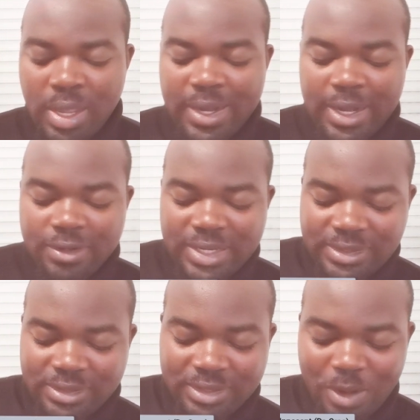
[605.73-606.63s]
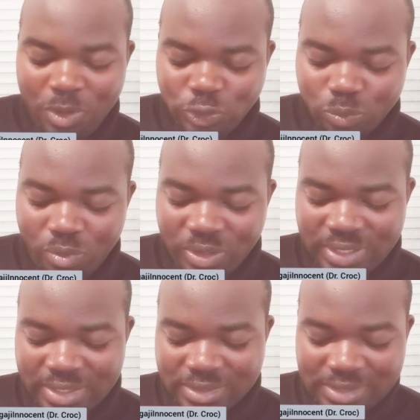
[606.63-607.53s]
And another thing I want to
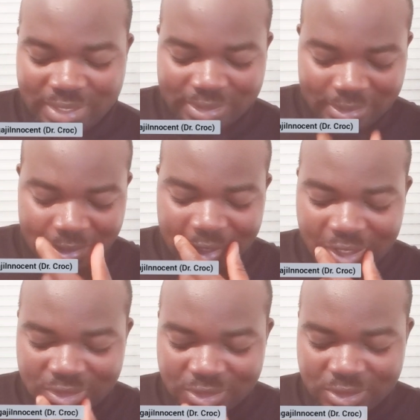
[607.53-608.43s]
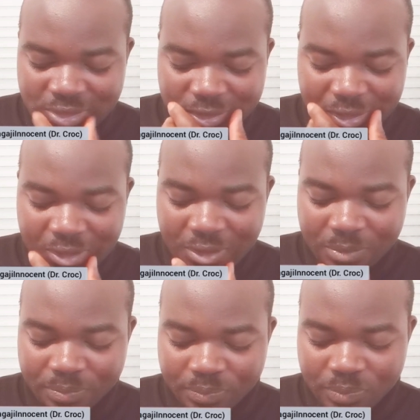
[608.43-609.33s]
point out is that this is the